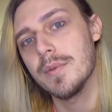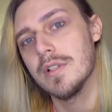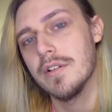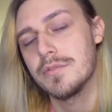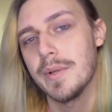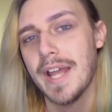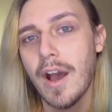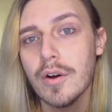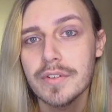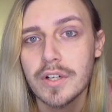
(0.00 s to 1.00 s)
your loved one
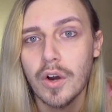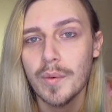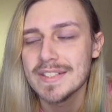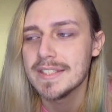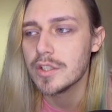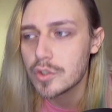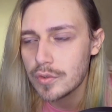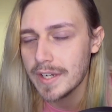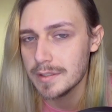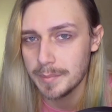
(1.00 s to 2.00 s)
out of a cult is
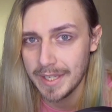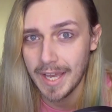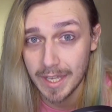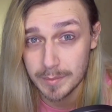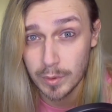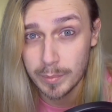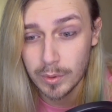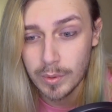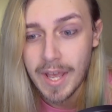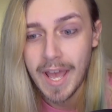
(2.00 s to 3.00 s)
incredibly
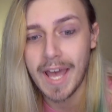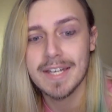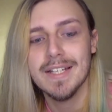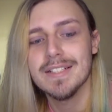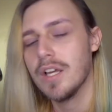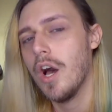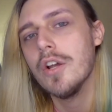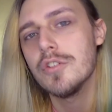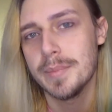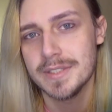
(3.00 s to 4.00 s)
admirable, and it is
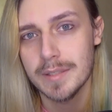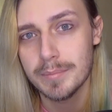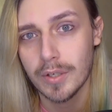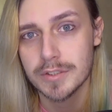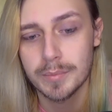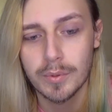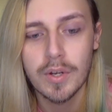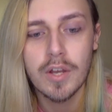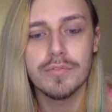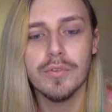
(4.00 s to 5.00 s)
100% possible
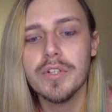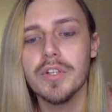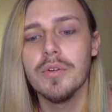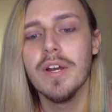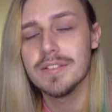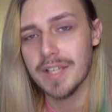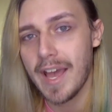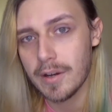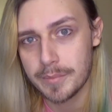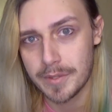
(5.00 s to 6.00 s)
for you to
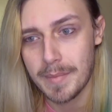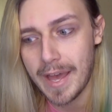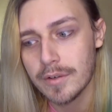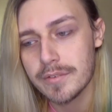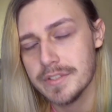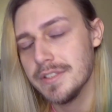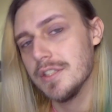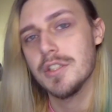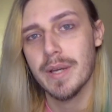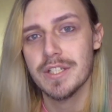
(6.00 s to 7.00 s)
help them out of the
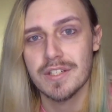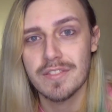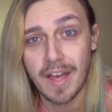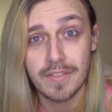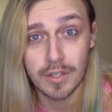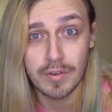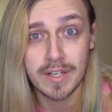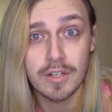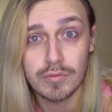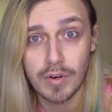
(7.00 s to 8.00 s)
situation that they're
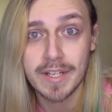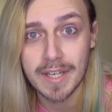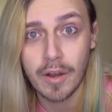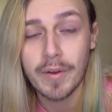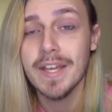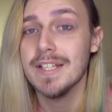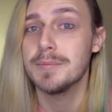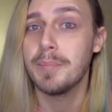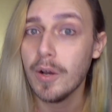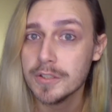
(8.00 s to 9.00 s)
in right now. It's
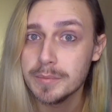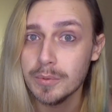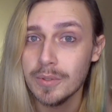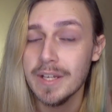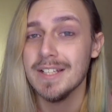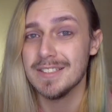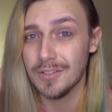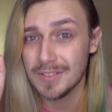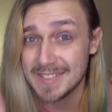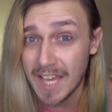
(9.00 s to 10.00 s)
possible. It's
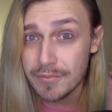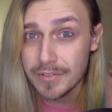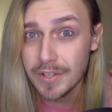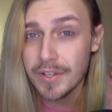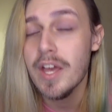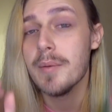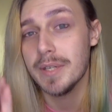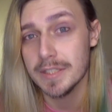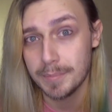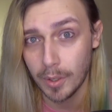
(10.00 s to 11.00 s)
not definite, but
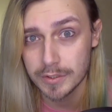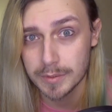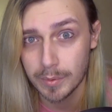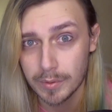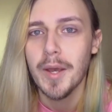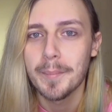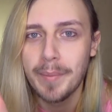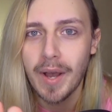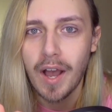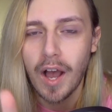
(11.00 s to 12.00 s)
it's possible.
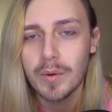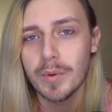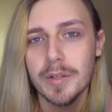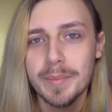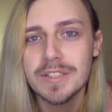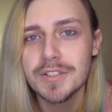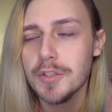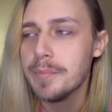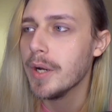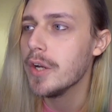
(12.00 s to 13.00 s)
But I want to be
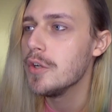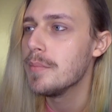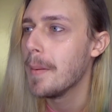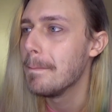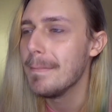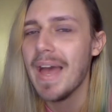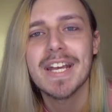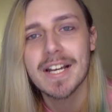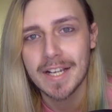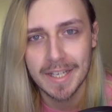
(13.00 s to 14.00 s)
super uber
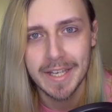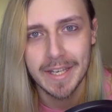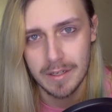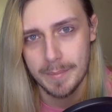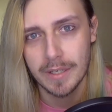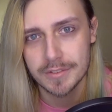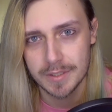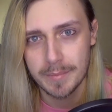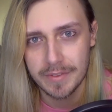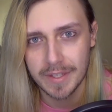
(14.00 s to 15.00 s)
mega clear about
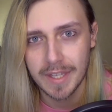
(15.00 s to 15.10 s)
something